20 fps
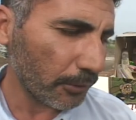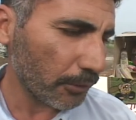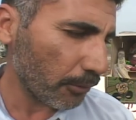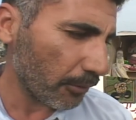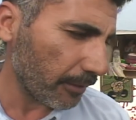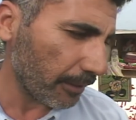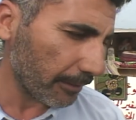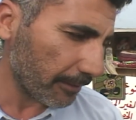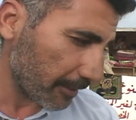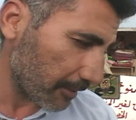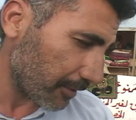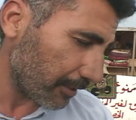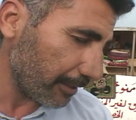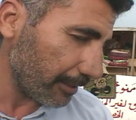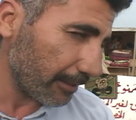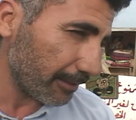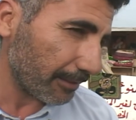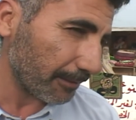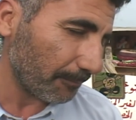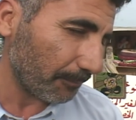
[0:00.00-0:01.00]
We know that the
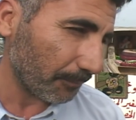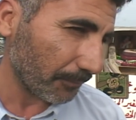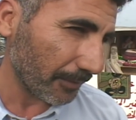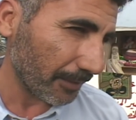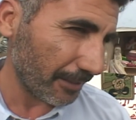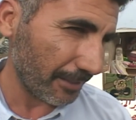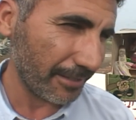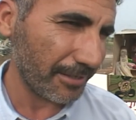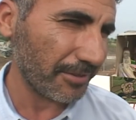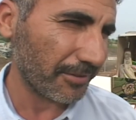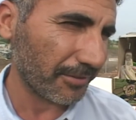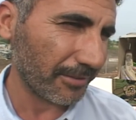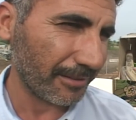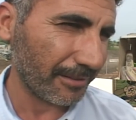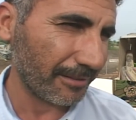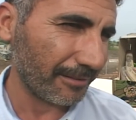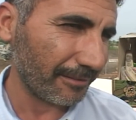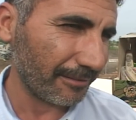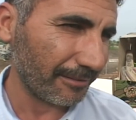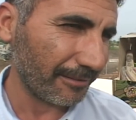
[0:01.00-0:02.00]
seed is
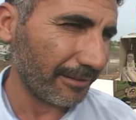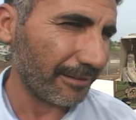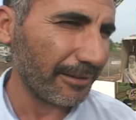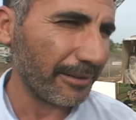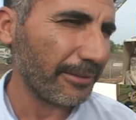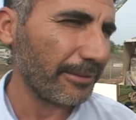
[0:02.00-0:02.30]
uh,